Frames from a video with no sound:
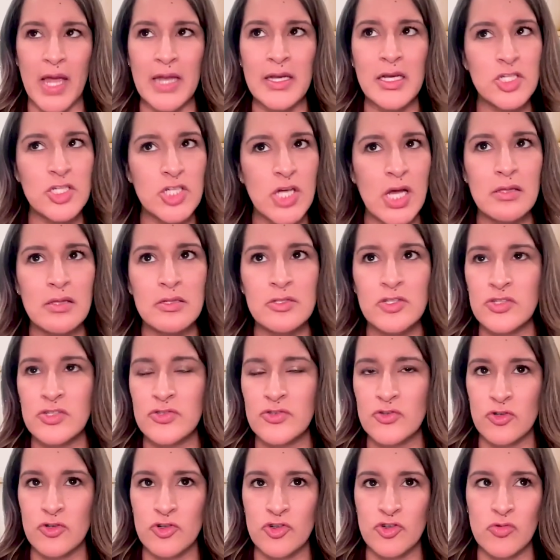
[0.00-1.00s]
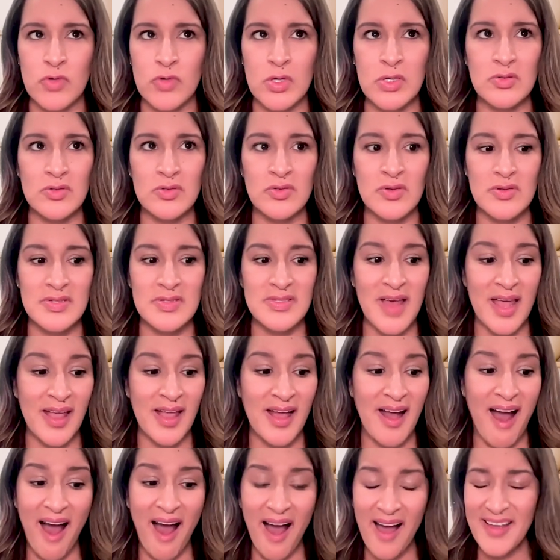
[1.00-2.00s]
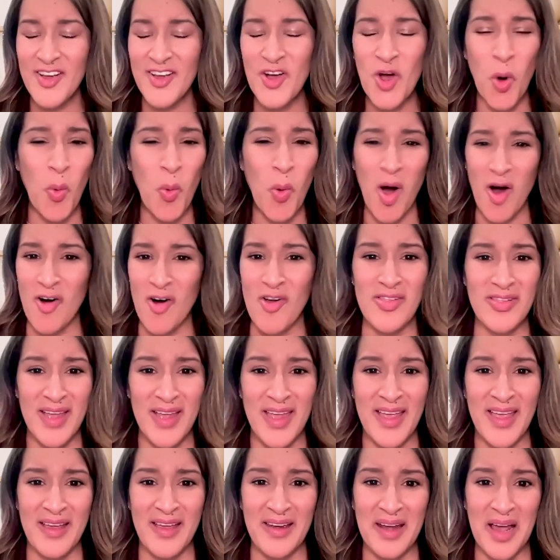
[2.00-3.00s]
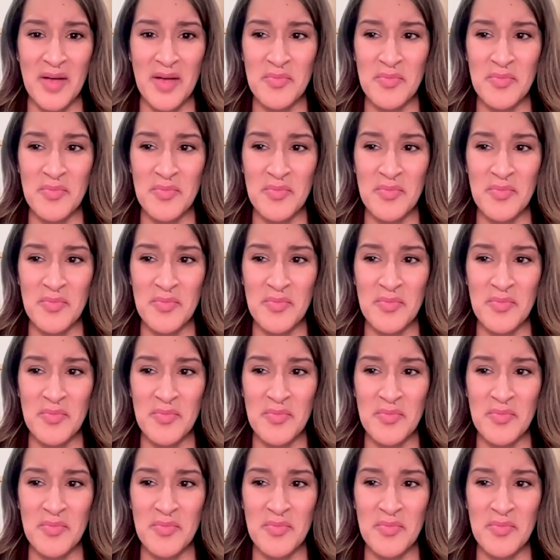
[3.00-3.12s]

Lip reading: any challenges or struggles, like, I go all in.